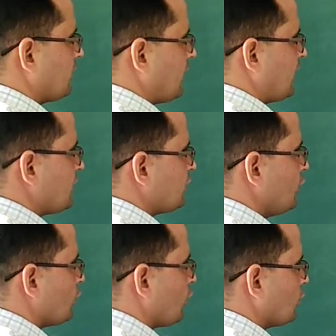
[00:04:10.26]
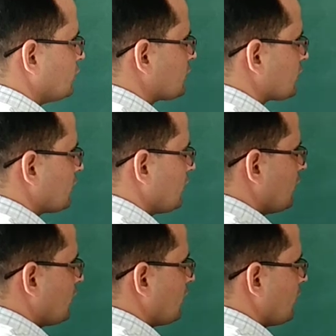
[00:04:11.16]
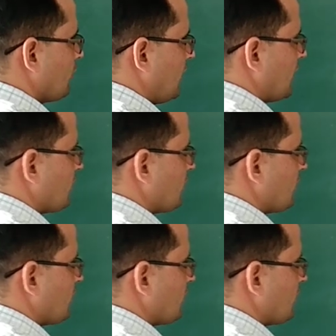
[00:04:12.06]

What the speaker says: that is neurons. Read